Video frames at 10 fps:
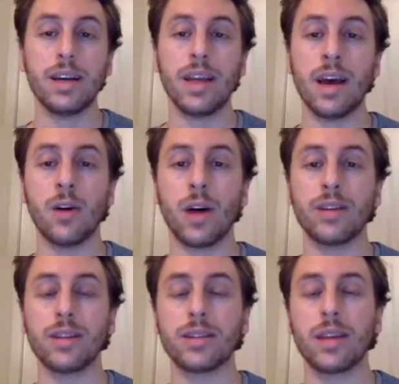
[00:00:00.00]
Now, I
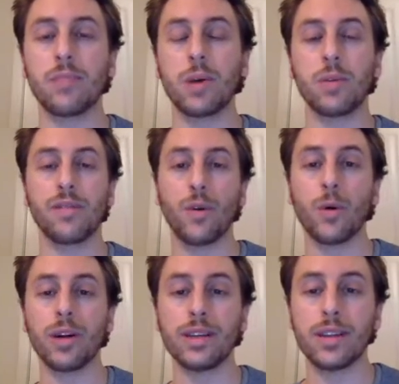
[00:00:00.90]
did the same thing with
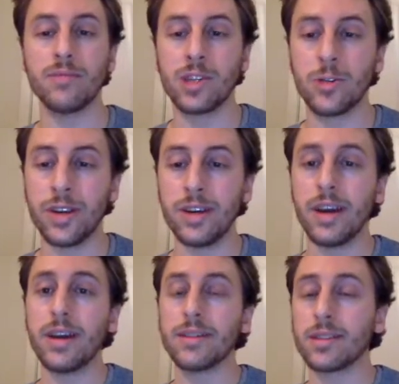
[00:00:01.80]
forward asymmetry.
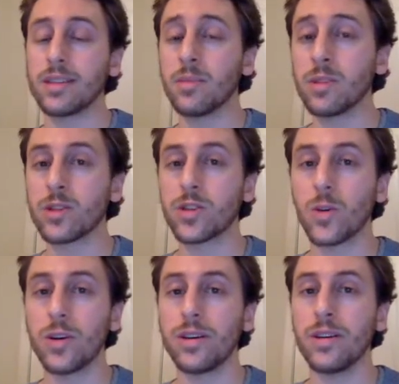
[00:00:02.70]
It's a similar
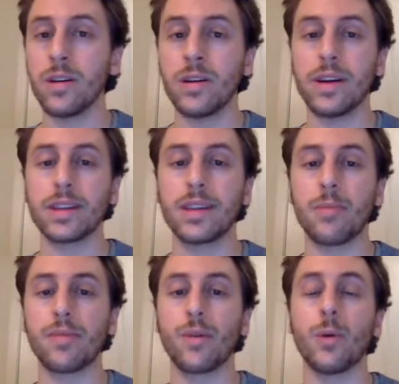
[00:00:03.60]
story here,
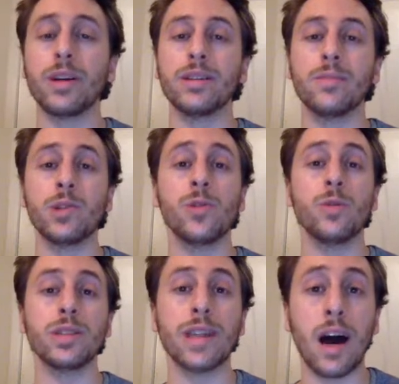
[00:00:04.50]
except forward asymmetry
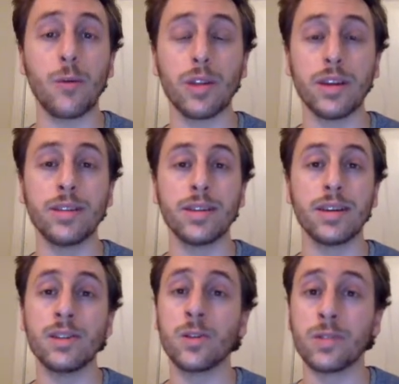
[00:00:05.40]
was not related to
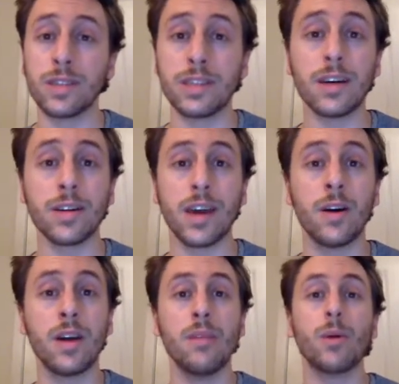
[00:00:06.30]
internal detail
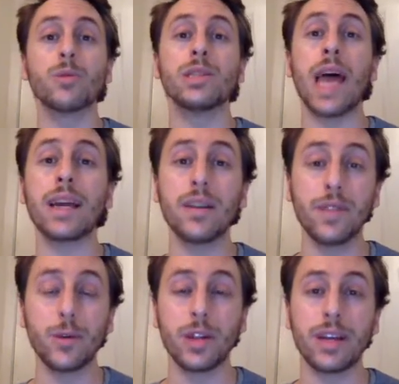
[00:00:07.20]
count, but was
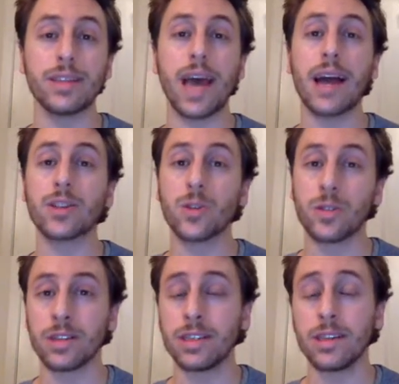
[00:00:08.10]
negatively related to
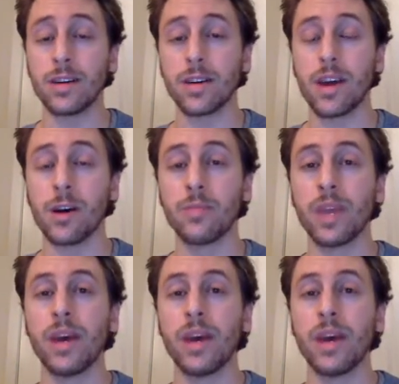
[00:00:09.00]
external detail count.